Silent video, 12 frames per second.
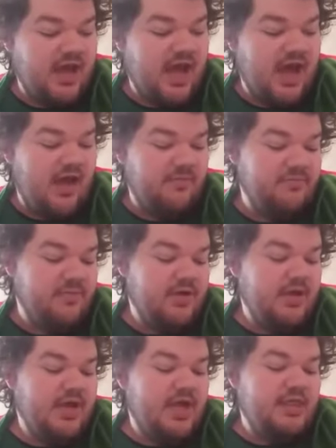Uh,
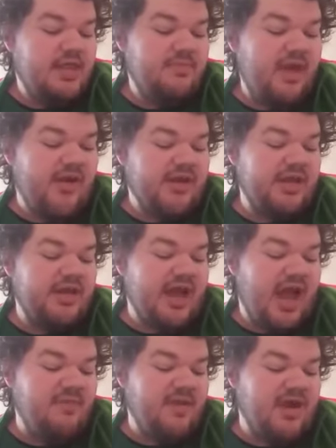the American
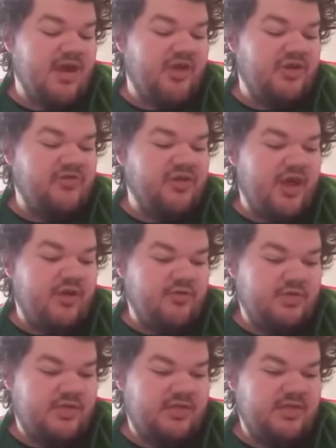Nightmare Cody
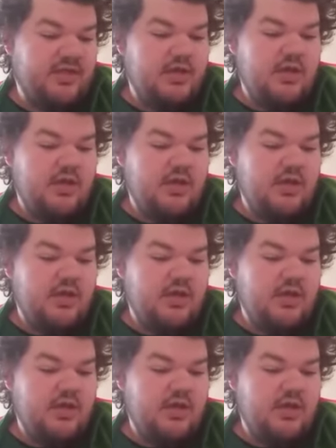Rhodes.